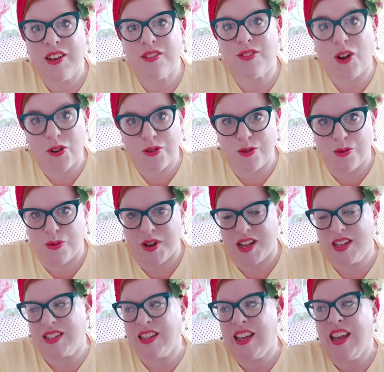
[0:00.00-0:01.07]
floral
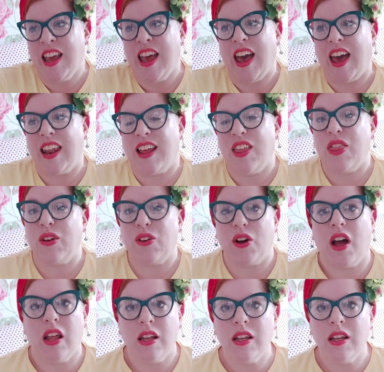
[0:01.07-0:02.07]
one, and I thought,